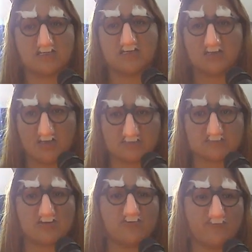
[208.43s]
and
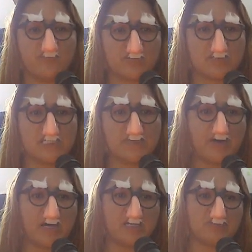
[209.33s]
lots of water. Keep
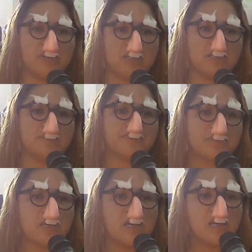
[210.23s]
hydrated.
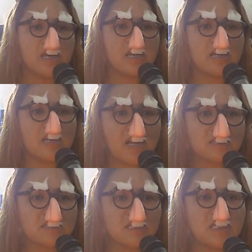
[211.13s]
And
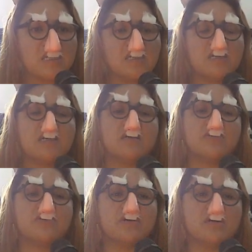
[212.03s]
lastly,
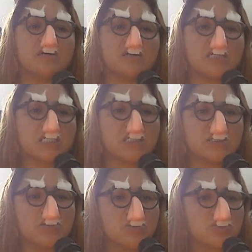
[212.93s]
the
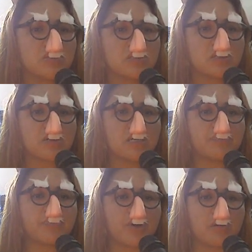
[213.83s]
usual current
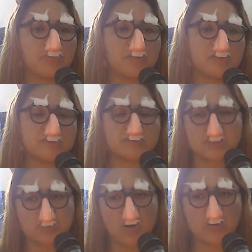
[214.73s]
problems,
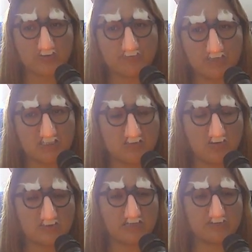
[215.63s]
small or big, in
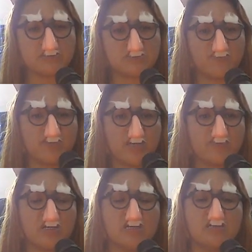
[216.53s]
all areas of life.
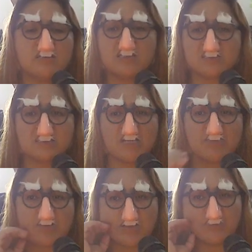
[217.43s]
This time
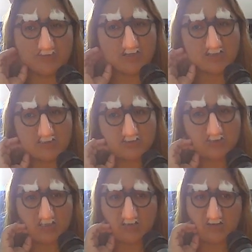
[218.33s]
around, I'm not going to
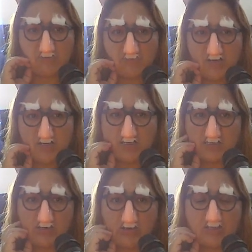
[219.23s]
share my
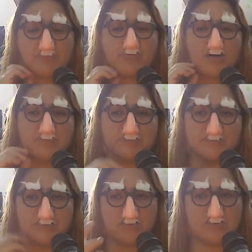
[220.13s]
current problems
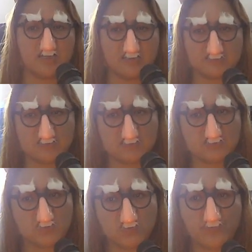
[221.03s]
to you guys because
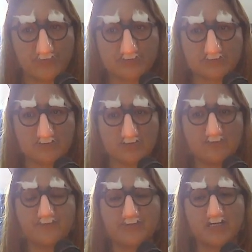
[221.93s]
it's too personal.
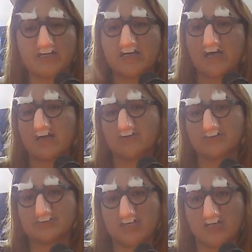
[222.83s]
And I
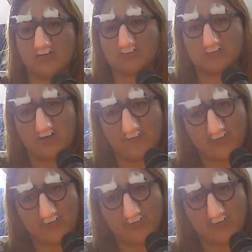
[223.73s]
understand you also have